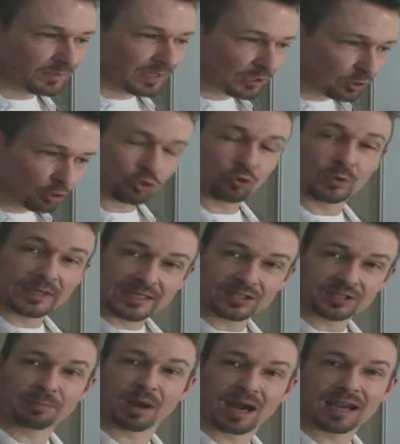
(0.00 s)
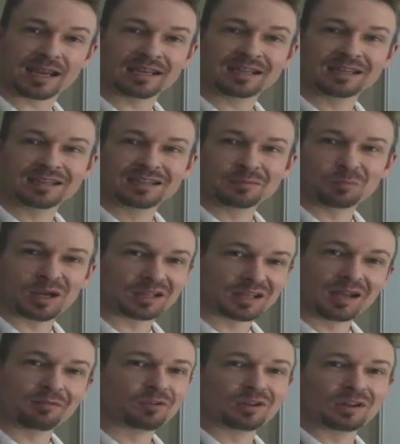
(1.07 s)
increase my
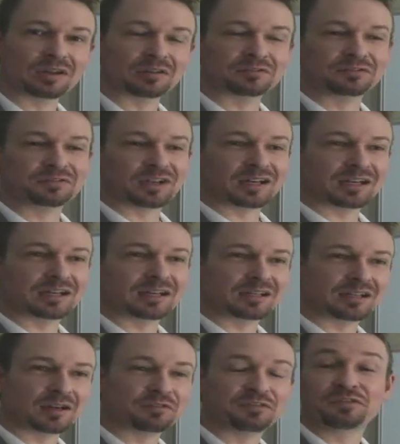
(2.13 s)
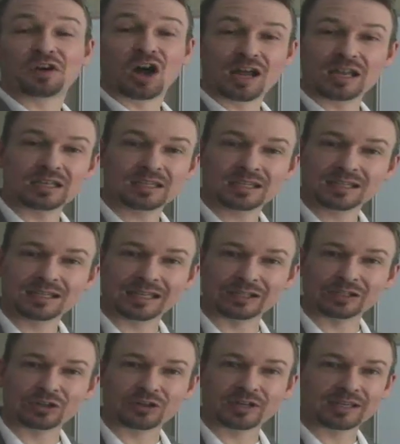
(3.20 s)
level of fun in
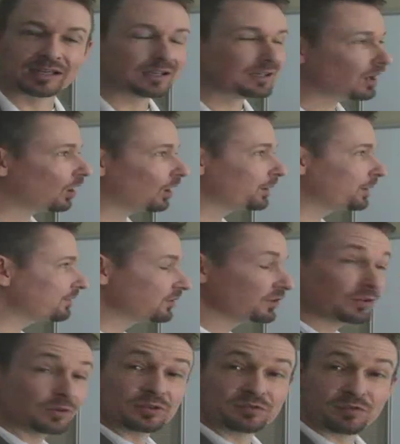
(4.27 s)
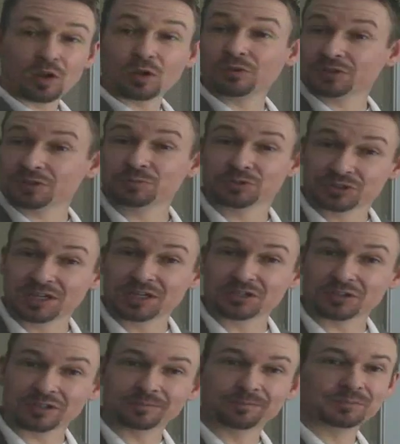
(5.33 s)
learning, all I'd have to do is follow this
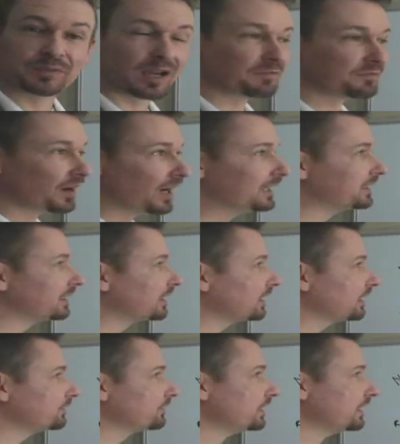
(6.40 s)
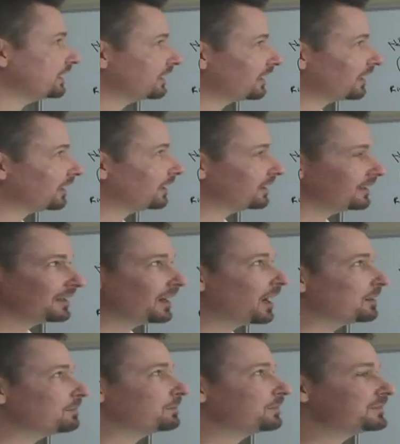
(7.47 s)
procedure. I find that
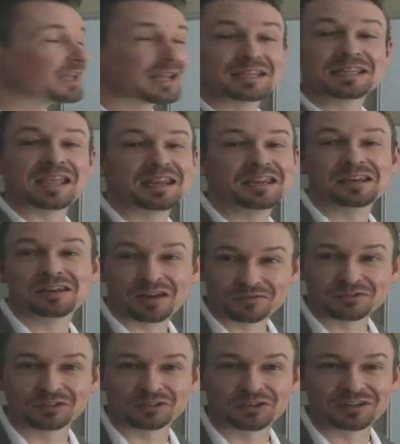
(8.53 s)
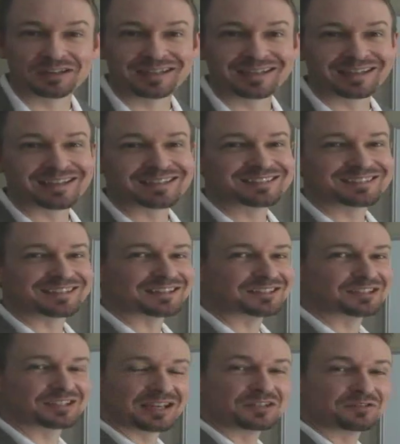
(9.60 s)
I'm dedicated enough to learning, and
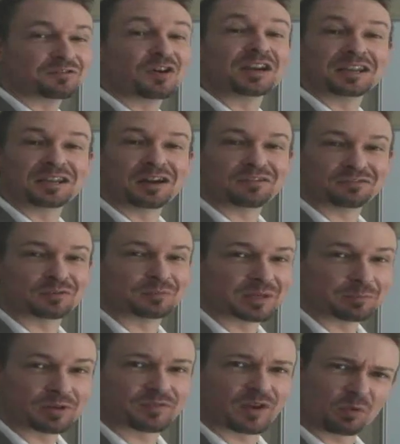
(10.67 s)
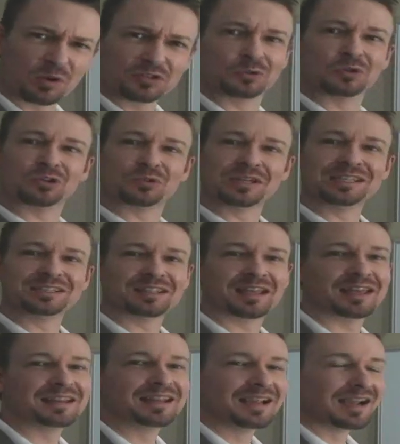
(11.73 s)
it's fun enough for me. But if I wanted to increase
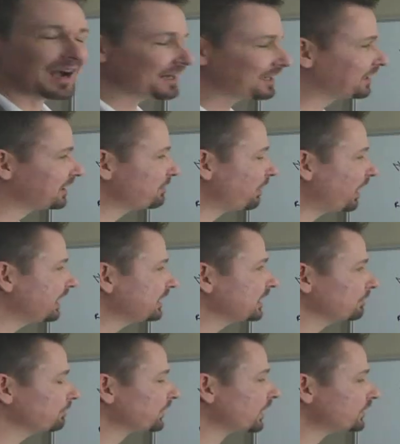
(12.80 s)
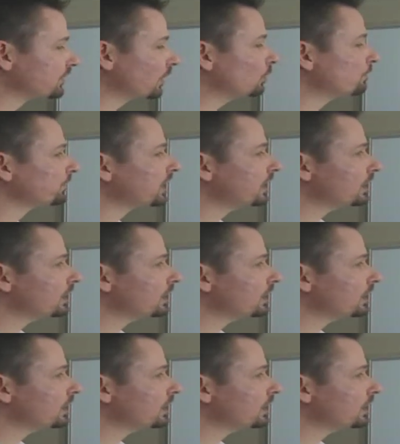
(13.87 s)
that, I could combine them. So